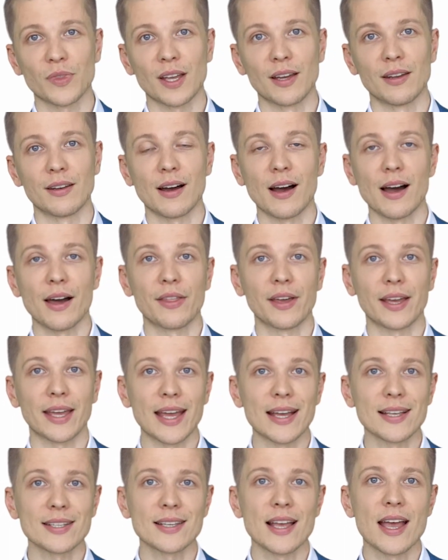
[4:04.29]
In either
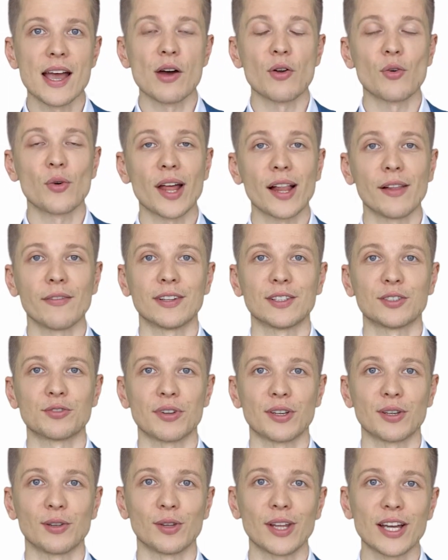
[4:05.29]
case, relevant
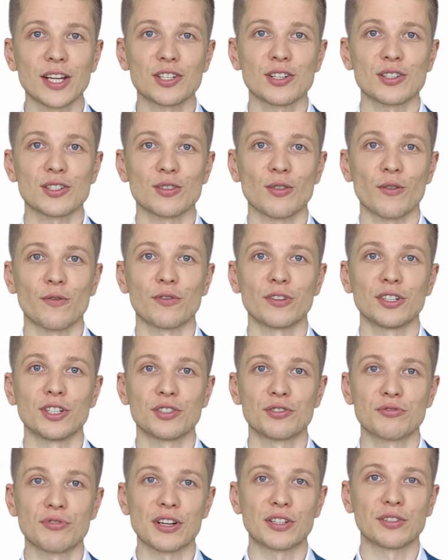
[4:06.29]
regulations of
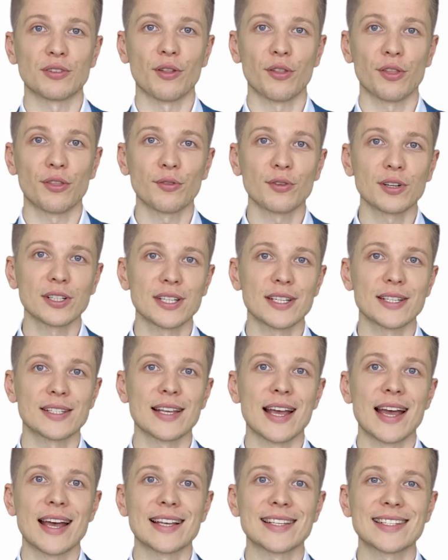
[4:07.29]
registration
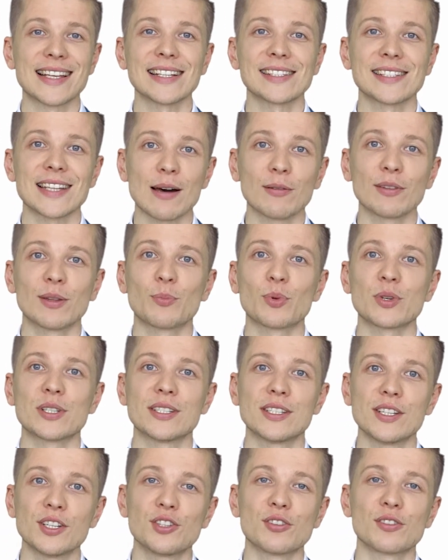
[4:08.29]
authorities set out the
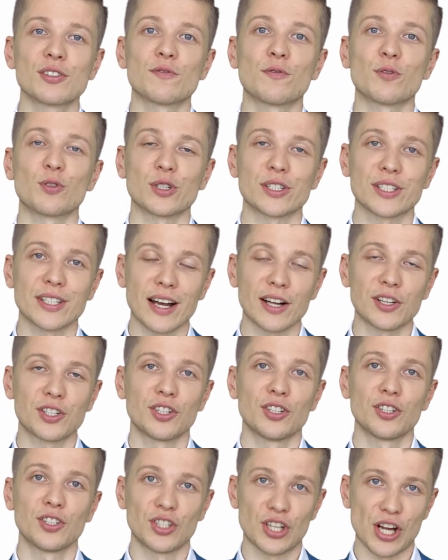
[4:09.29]
procedures for
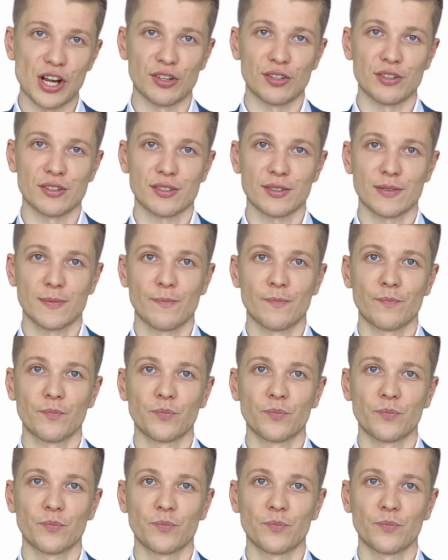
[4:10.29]
such changes.